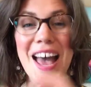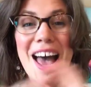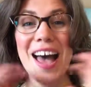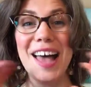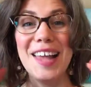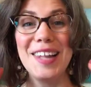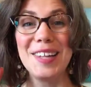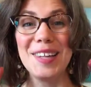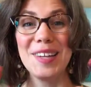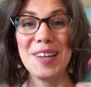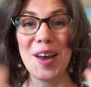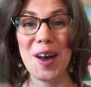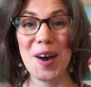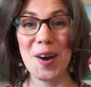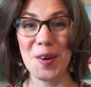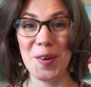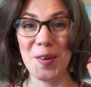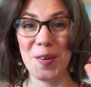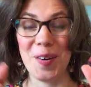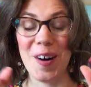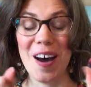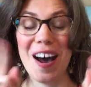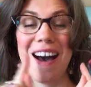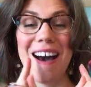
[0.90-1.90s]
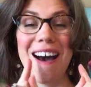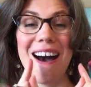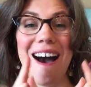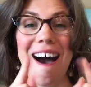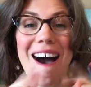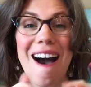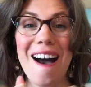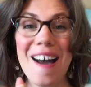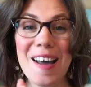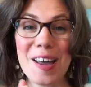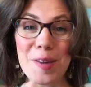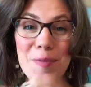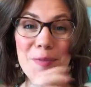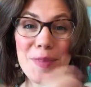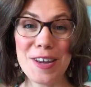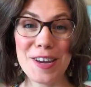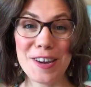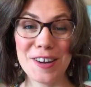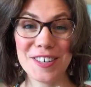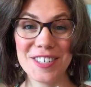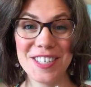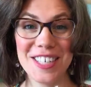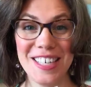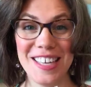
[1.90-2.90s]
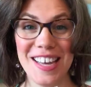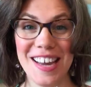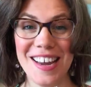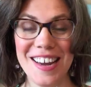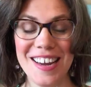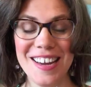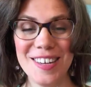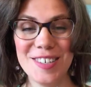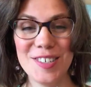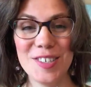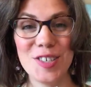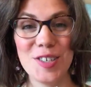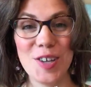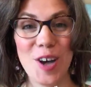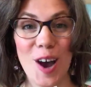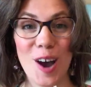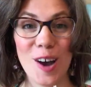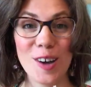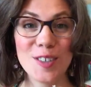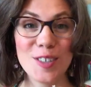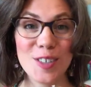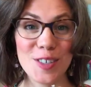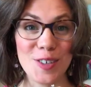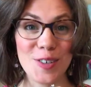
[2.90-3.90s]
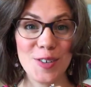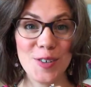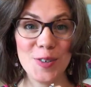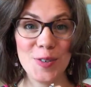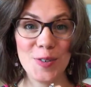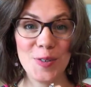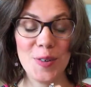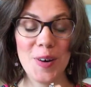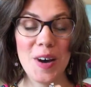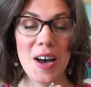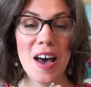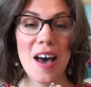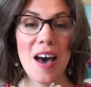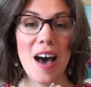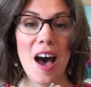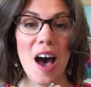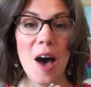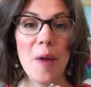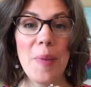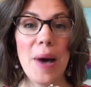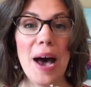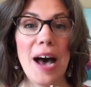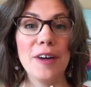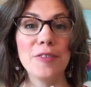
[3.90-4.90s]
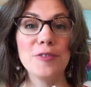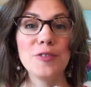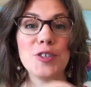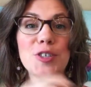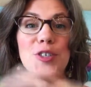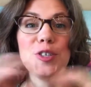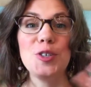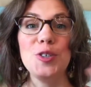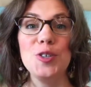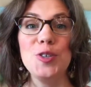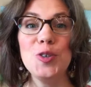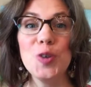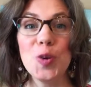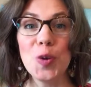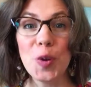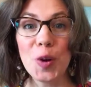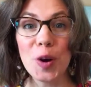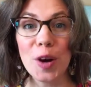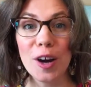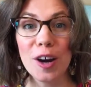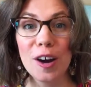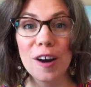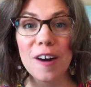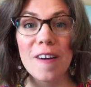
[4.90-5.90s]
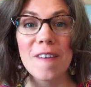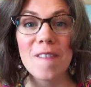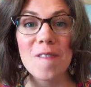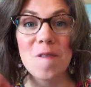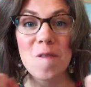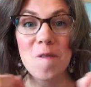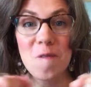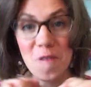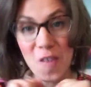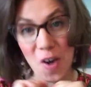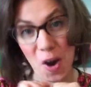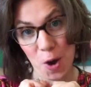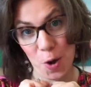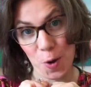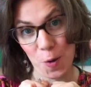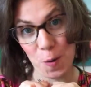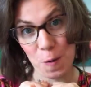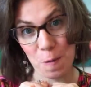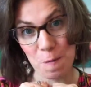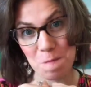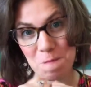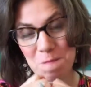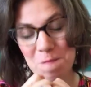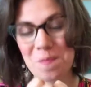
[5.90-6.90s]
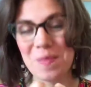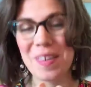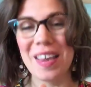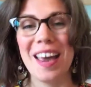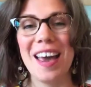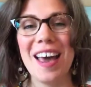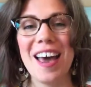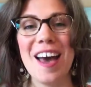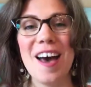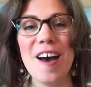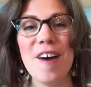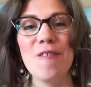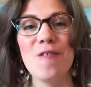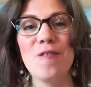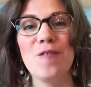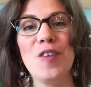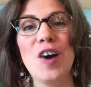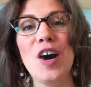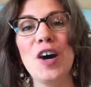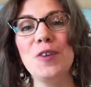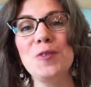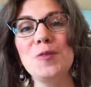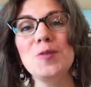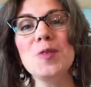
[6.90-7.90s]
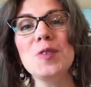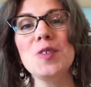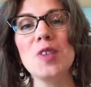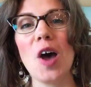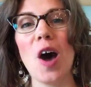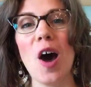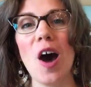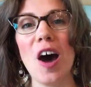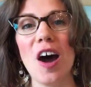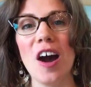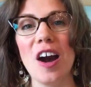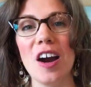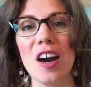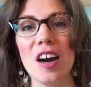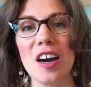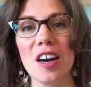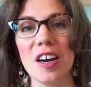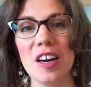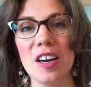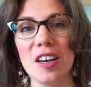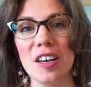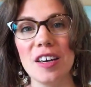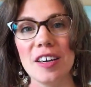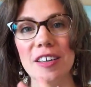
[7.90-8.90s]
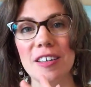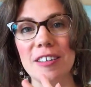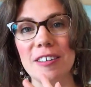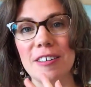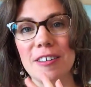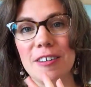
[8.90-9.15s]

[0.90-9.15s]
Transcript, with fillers: Hello, I am here today to talk to you about your phone. Phones are,